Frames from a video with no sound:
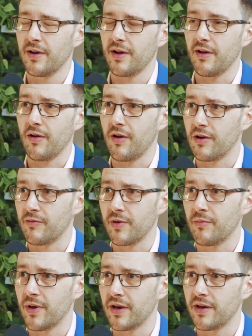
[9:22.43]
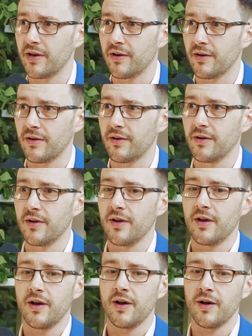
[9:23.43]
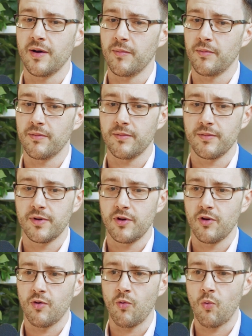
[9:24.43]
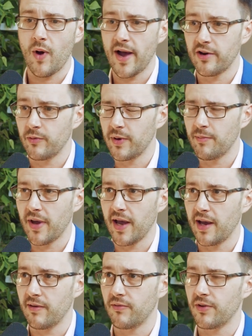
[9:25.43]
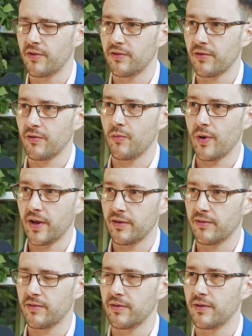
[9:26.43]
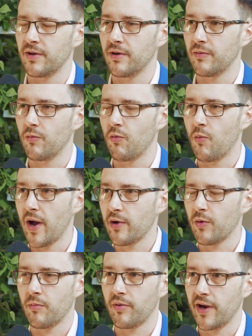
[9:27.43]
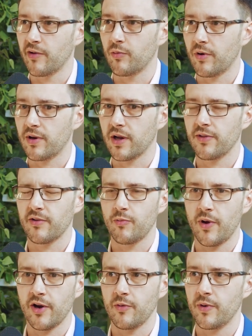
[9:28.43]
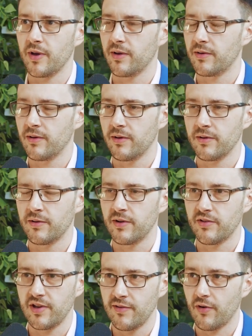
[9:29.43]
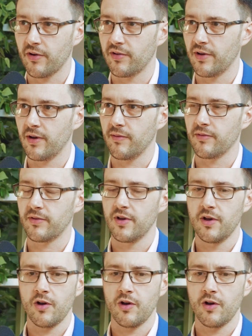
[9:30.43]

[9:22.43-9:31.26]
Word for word: How long have we been here? Um, why do we behave these certain ways? You know, why do our brains work like this? Why do we d deceive ourselves?